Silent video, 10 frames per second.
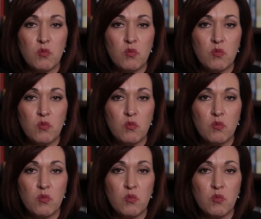they
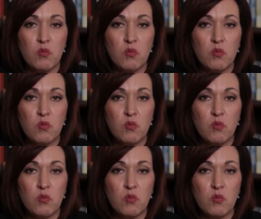feel
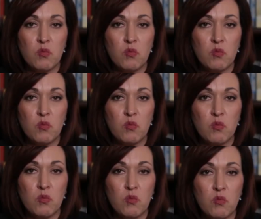safe for them
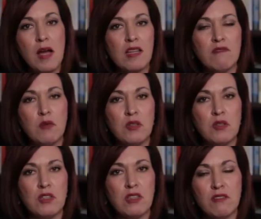or healthy
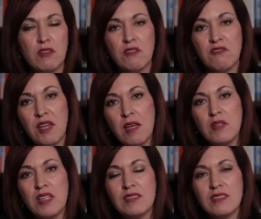and providing
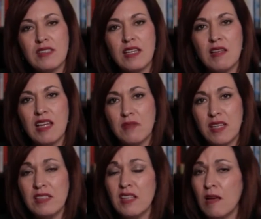for their, their
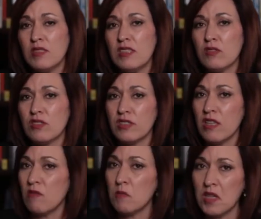families. And, and many
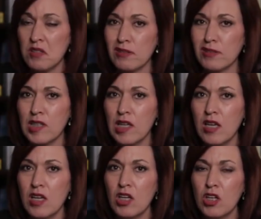times these are single
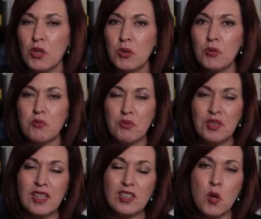mothers
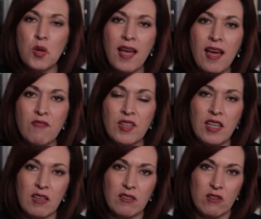who really don't
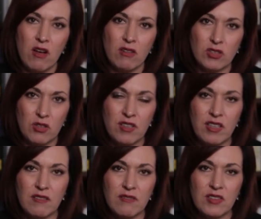have any other
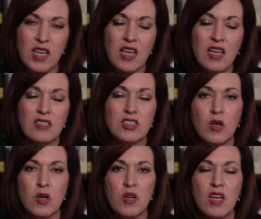alternative.
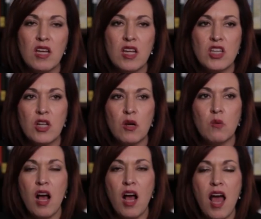So, you
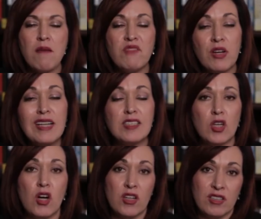know, I'm very
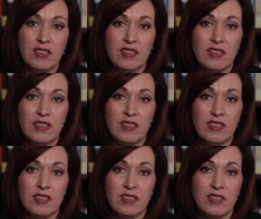disheartened